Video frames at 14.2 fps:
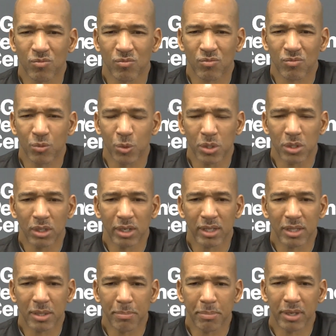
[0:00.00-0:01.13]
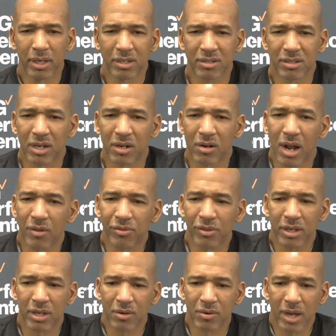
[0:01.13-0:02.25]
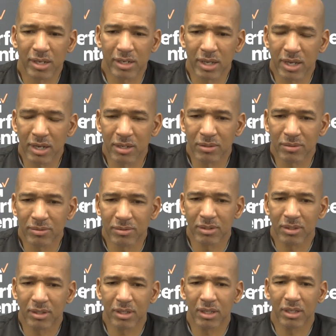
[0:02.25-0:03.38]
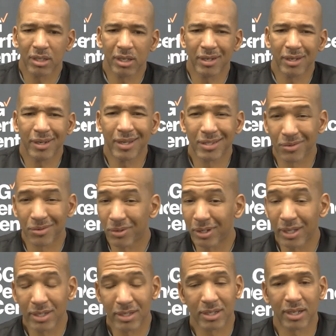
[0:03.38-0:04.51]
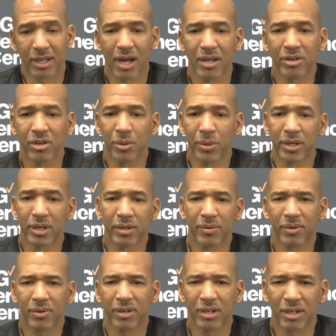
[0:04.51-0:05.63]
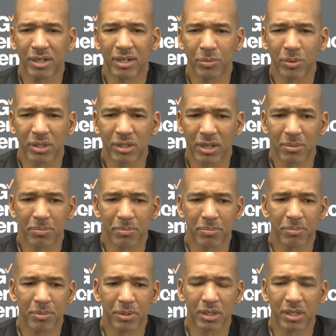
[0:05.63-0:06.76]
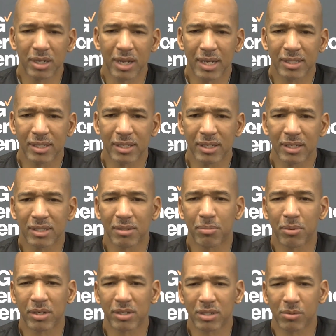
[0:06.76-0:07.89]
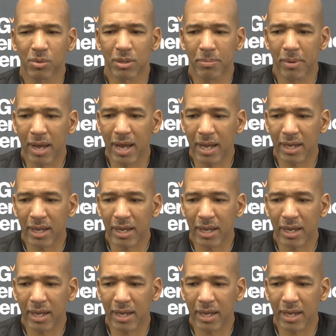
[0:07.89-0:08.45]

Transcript: When you look at the bigs that are out there right now, and as it relates to continuity, we thought it'd be a good idea to bring someone back